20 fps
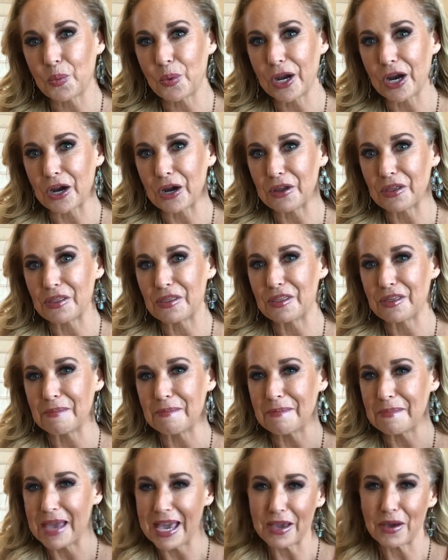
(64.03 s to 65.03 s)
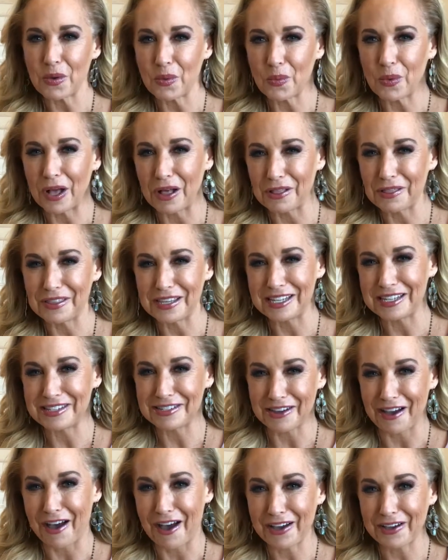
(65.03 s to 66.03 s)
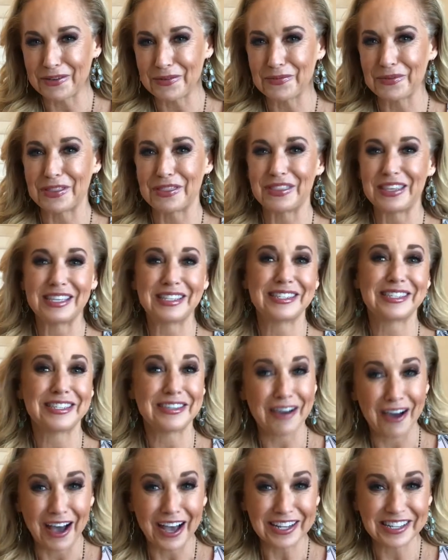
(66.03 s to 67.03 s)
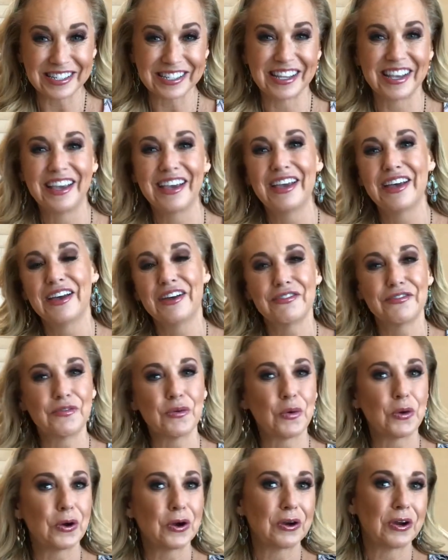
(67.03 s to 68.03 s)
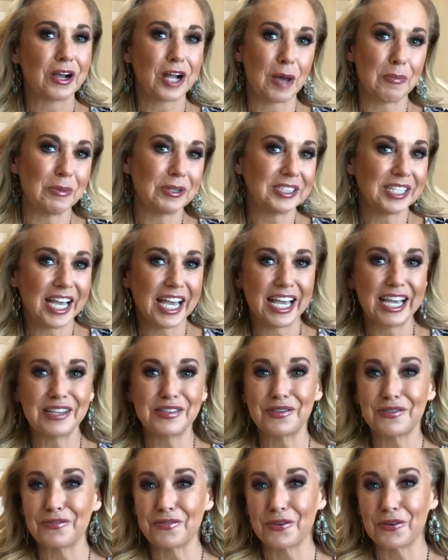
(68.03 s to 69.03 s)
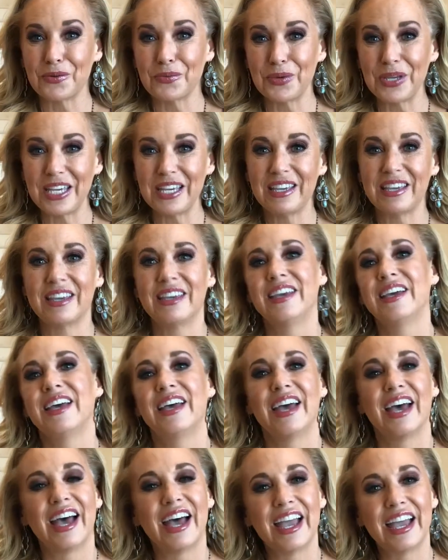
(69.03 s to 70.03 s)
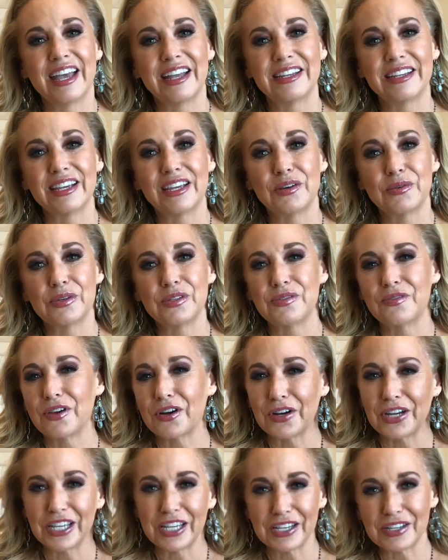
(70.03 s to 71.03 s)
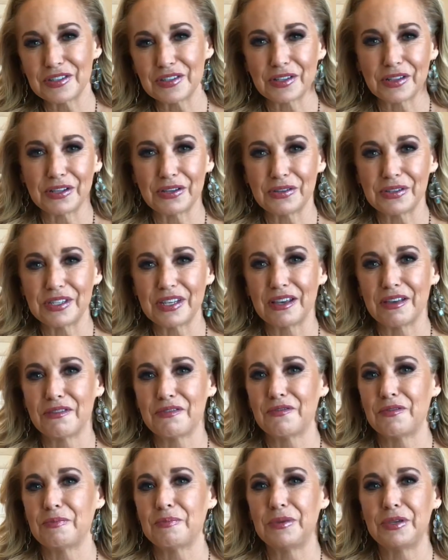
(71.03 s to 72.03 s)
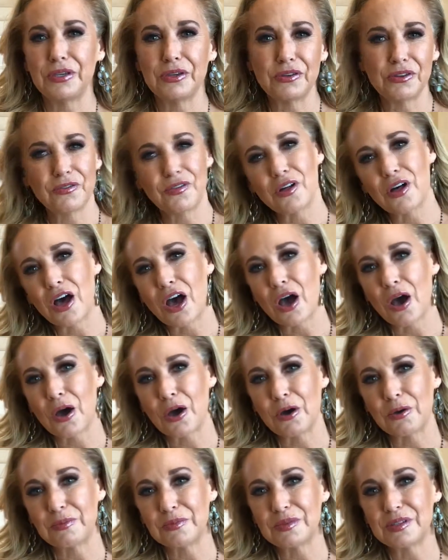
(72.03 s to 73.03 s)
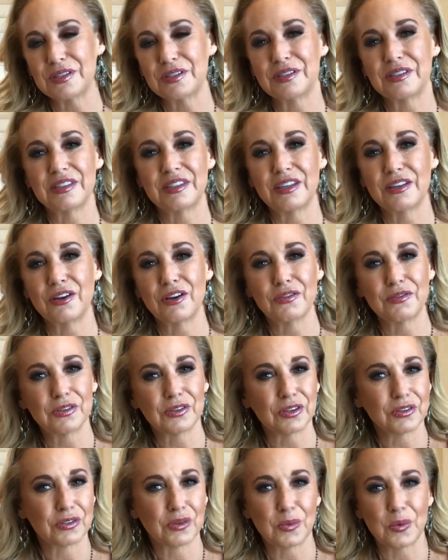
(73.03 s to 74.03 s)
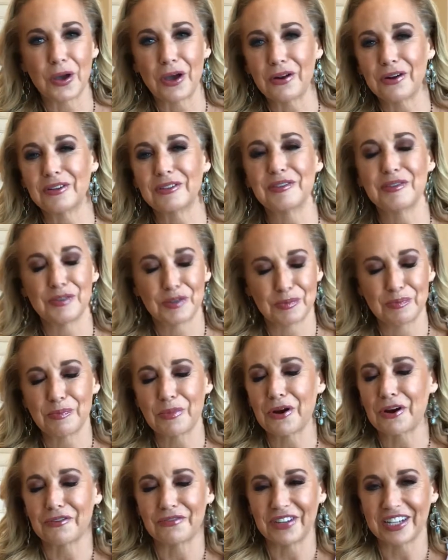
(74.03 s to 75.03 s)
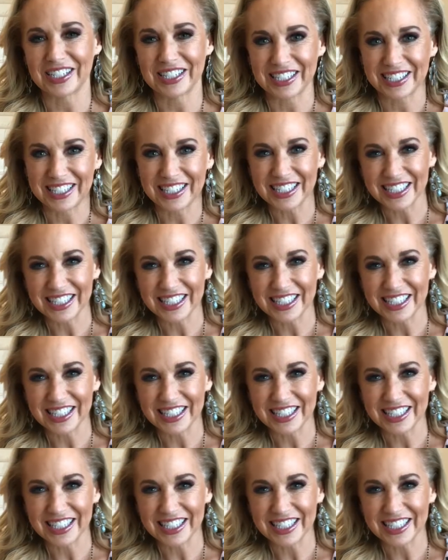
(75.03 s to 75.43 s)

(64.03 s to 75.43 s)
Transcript: where the mega wealthy dock with these yachts for a couple days or for a week. And it was very exclusive, beautiful homes that overlooked the water. It was perfect.